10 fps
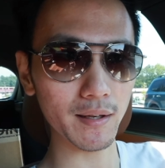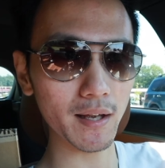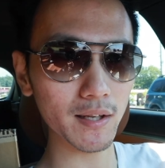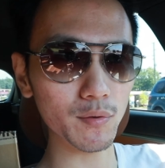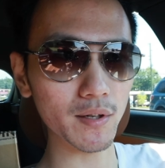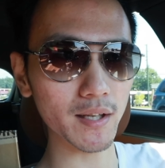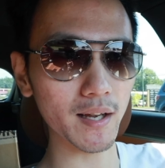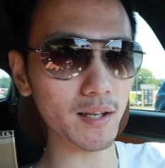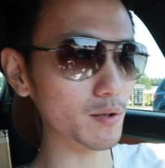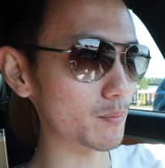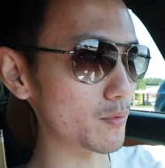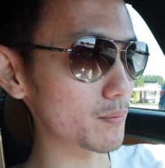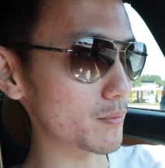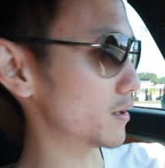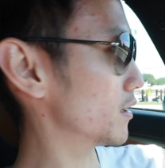as soon as I get some
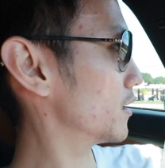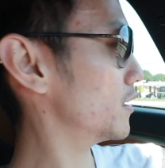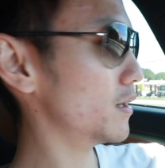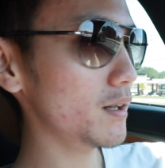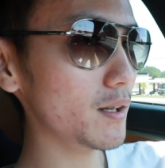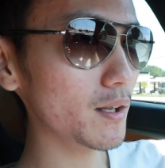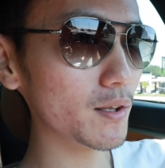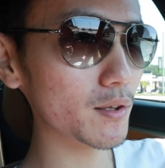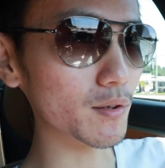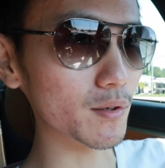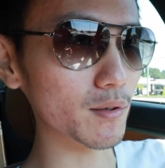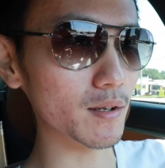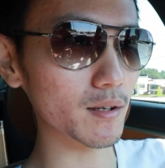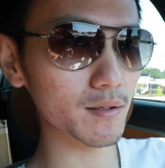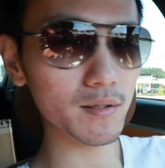room
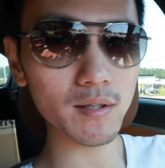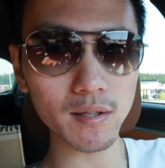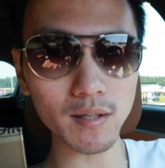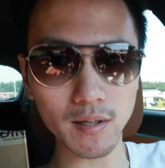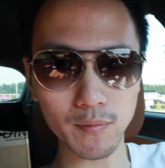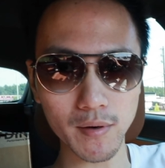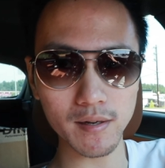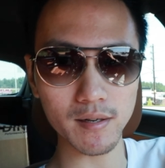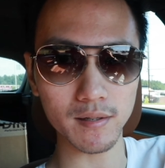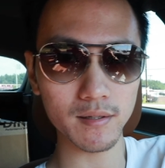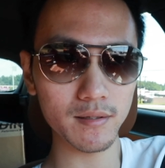to accelerate here.